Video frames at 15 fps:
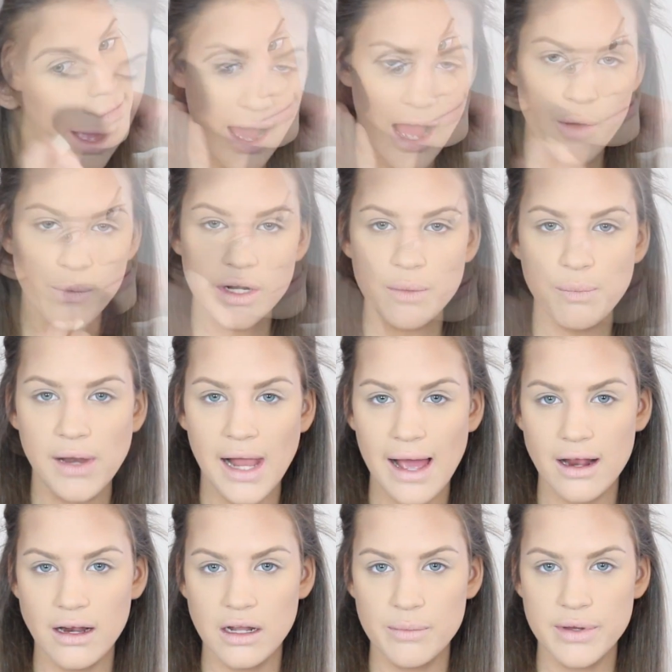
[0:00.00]
I will
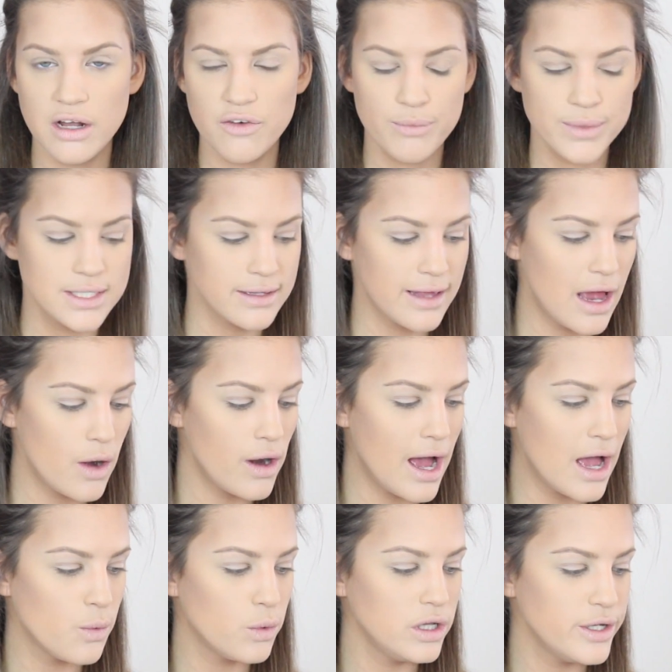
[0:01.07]
apply a little bit of mascara.
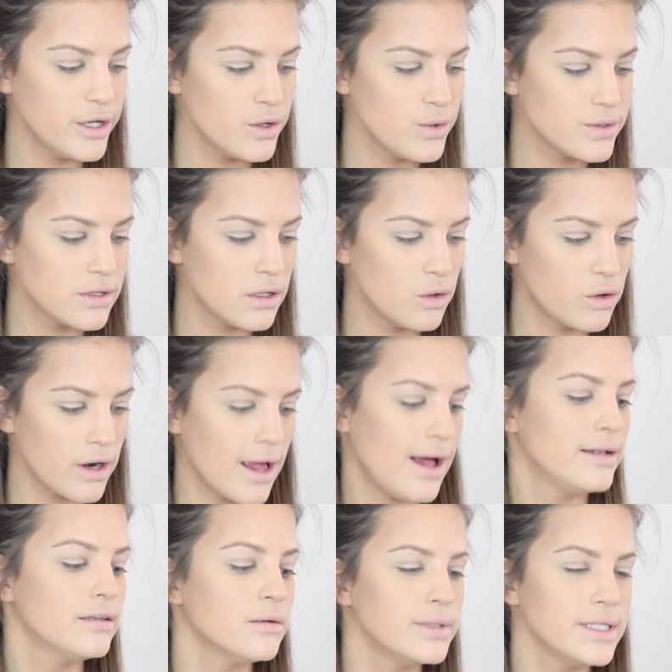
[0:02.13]
I will use the
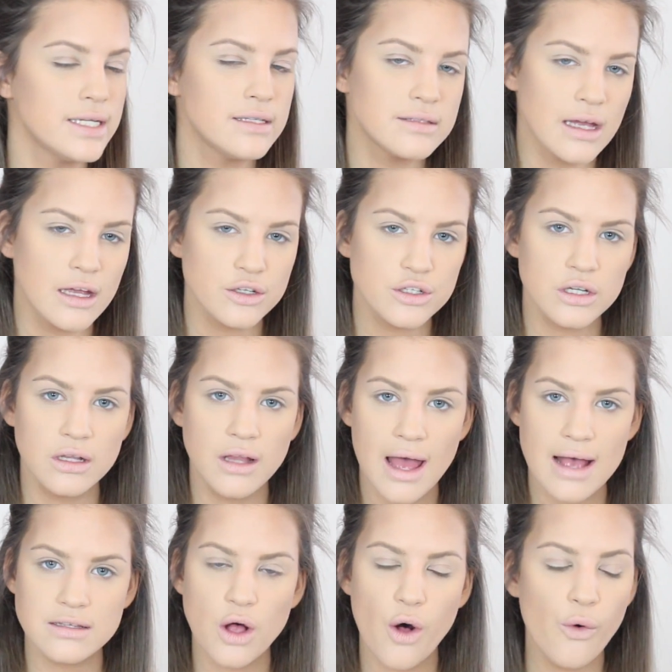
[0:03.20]
L'Oreal Double Extension
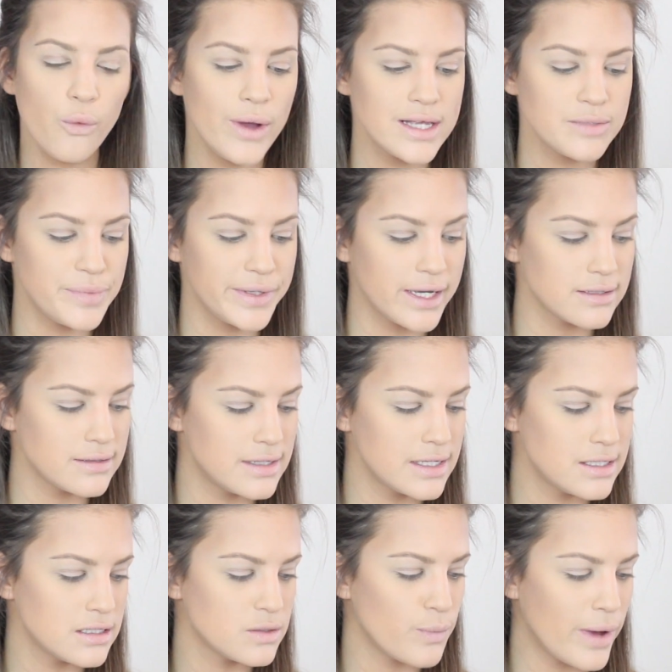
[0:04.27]
as always, because
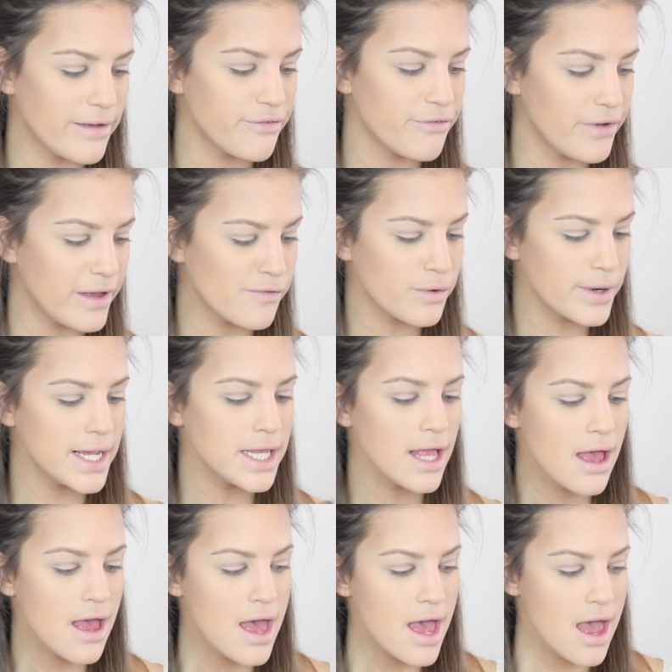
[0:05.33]
this is my favorite,
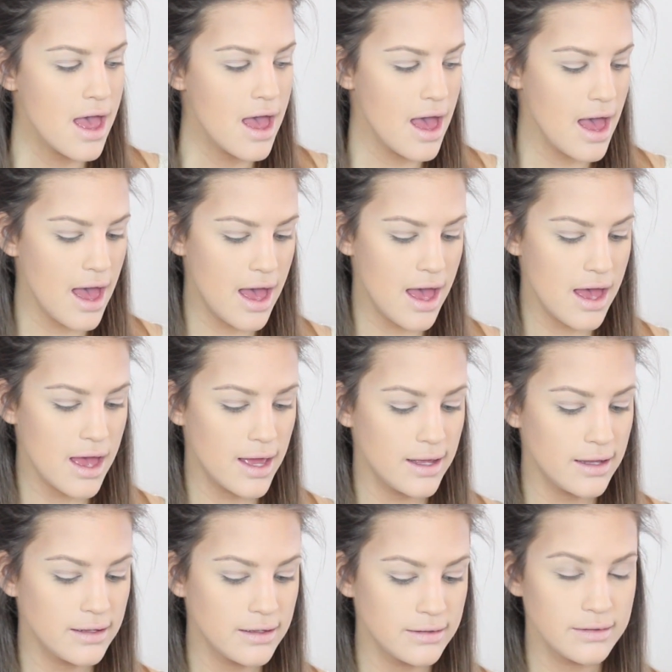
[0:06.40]

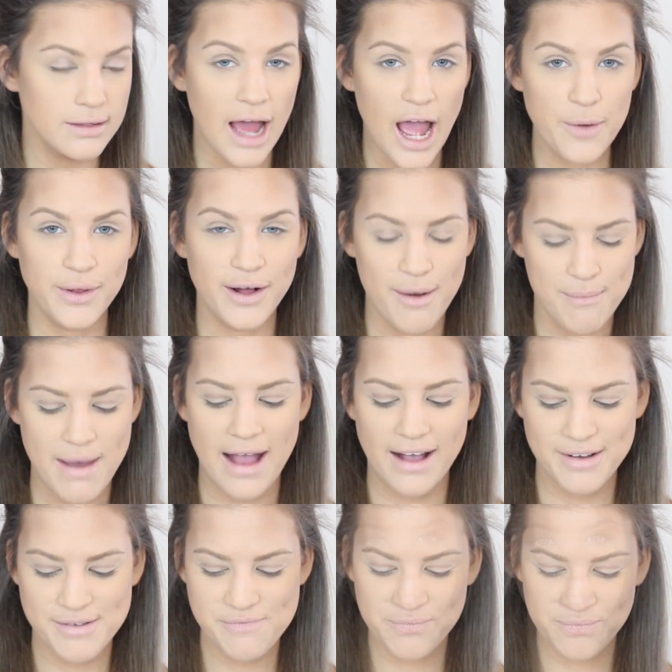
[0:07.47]
and I will come back.